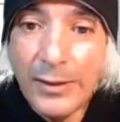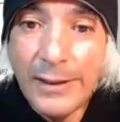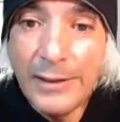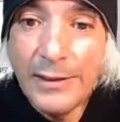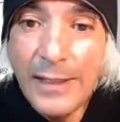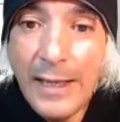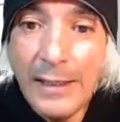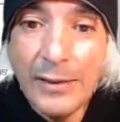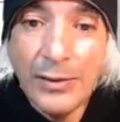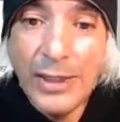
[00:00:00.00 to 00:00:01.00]
or
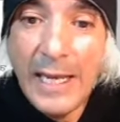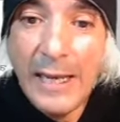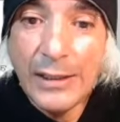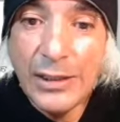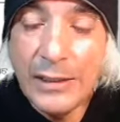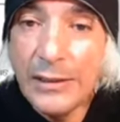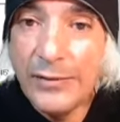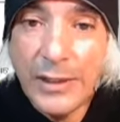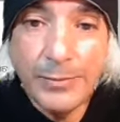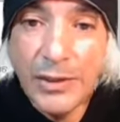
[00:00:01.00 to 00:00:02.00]
insane or the actions
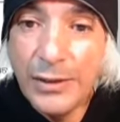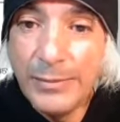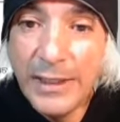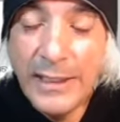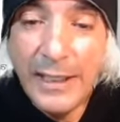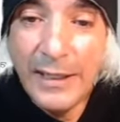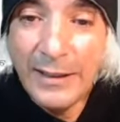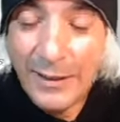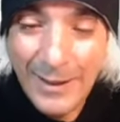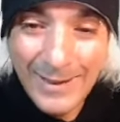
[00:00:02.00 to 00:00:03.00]
of some stupid kid.